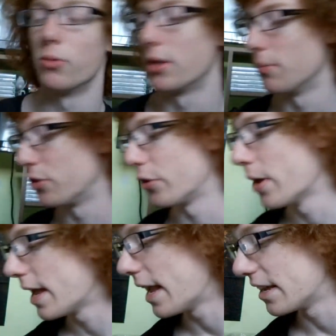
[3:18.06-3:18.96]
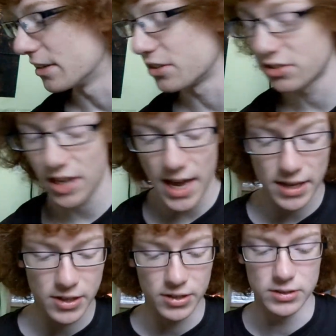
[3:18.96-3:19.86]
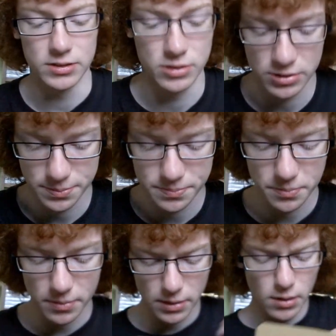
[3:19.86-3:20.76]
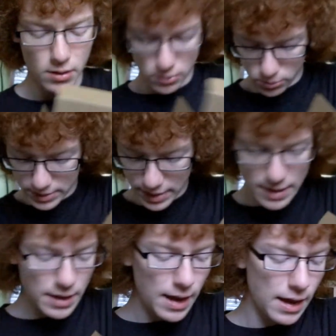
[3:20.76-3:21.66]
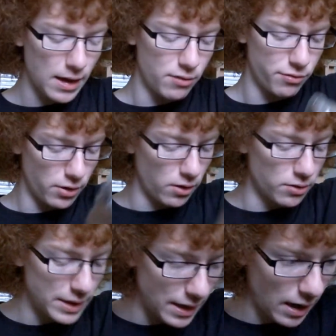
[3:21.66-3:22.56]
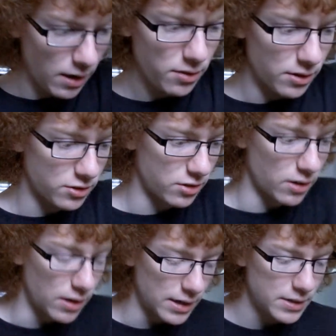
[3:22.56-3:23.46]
to in a second. We then have, on the other side,